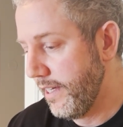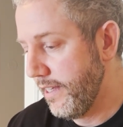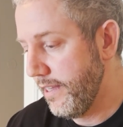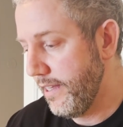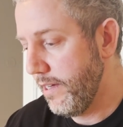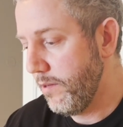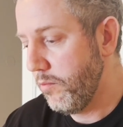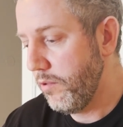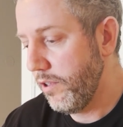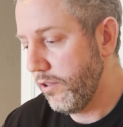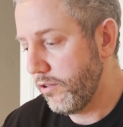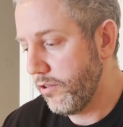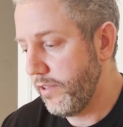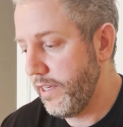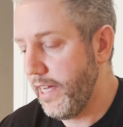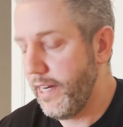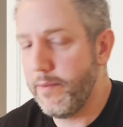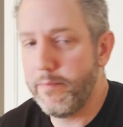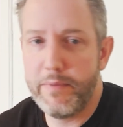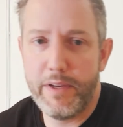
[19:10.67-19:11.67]
they will
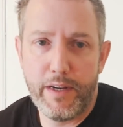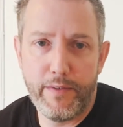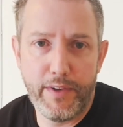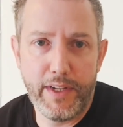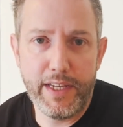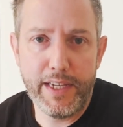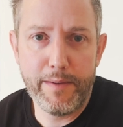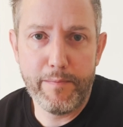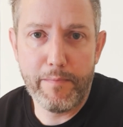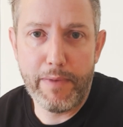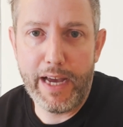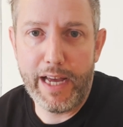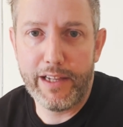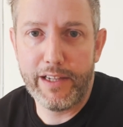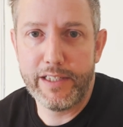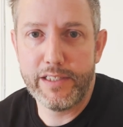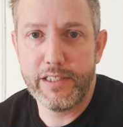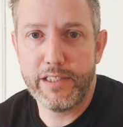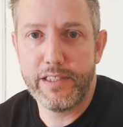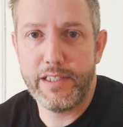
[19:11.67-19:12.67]
create a bit of an
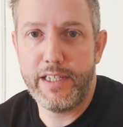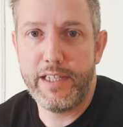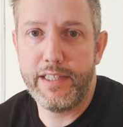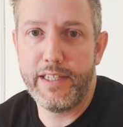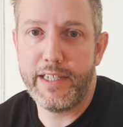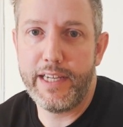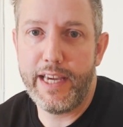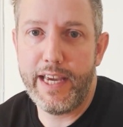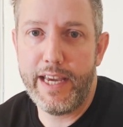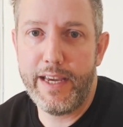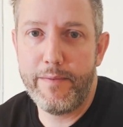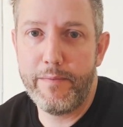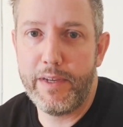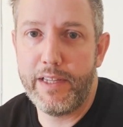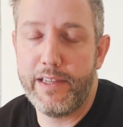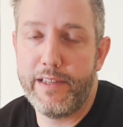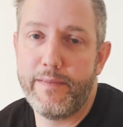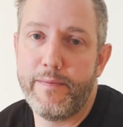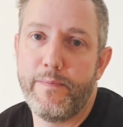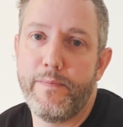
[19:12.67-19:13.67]
imbalance in the game,
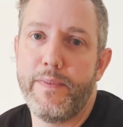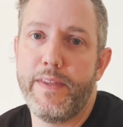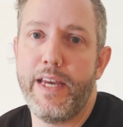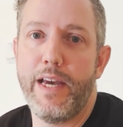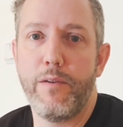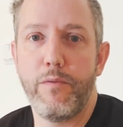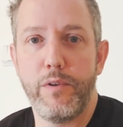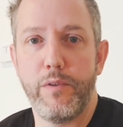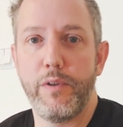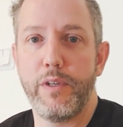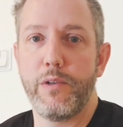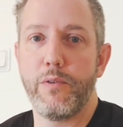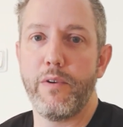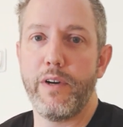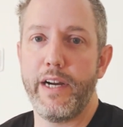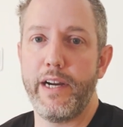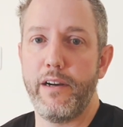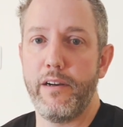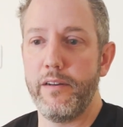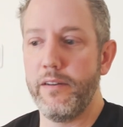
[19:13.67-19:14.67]
and that would
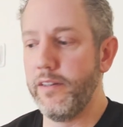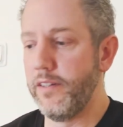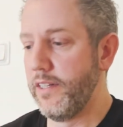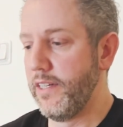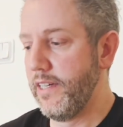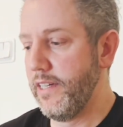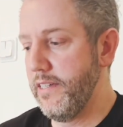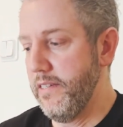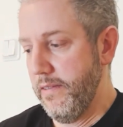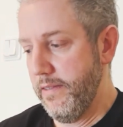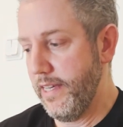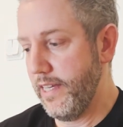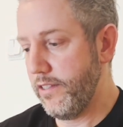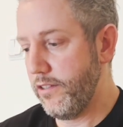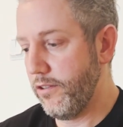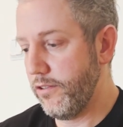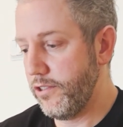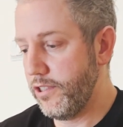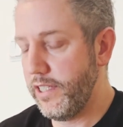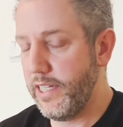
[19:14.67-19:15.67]
require that
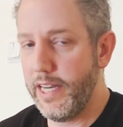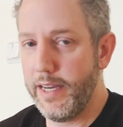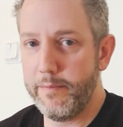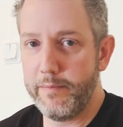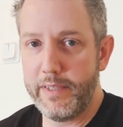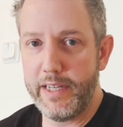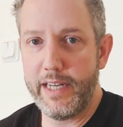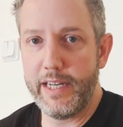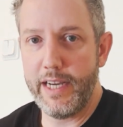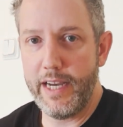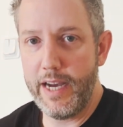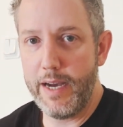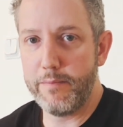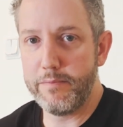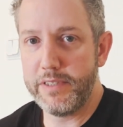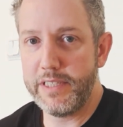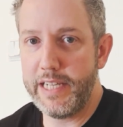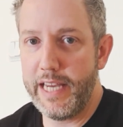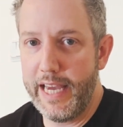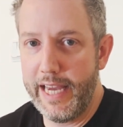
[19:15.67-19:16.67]
your GM kind of
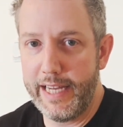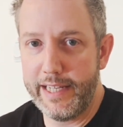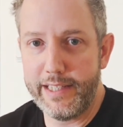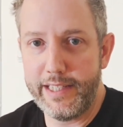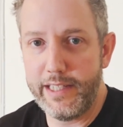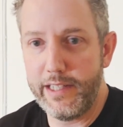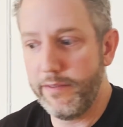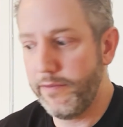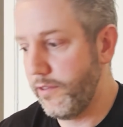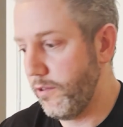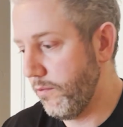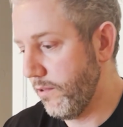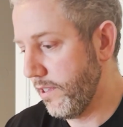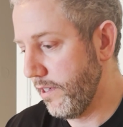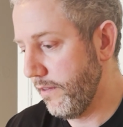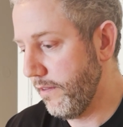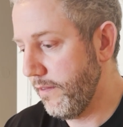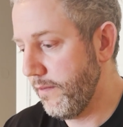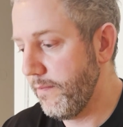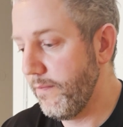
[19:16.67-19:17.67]
ups the ante if you
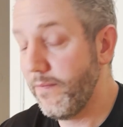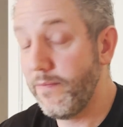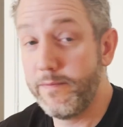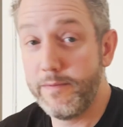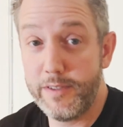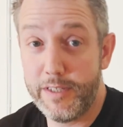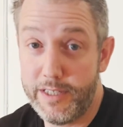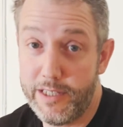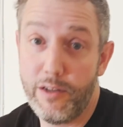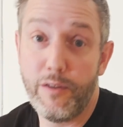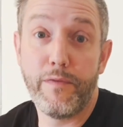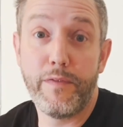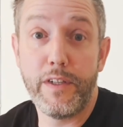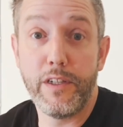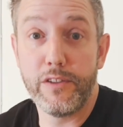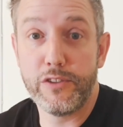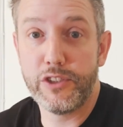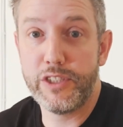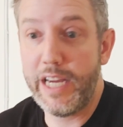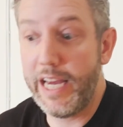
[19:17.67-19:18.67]
want to still
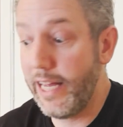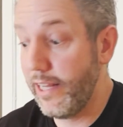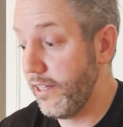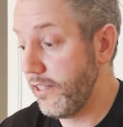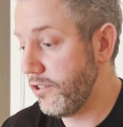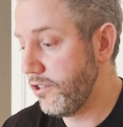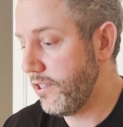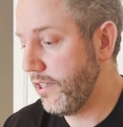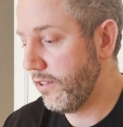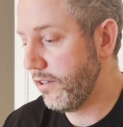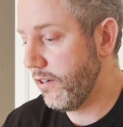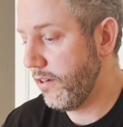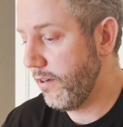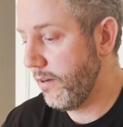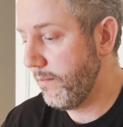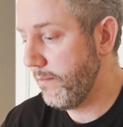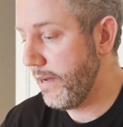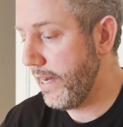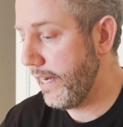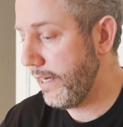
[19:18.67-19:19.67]
feel challenged in
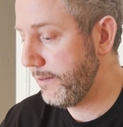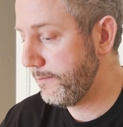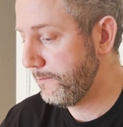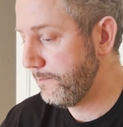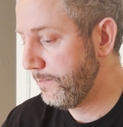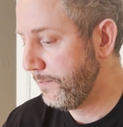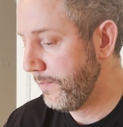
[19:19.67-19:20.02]
combat.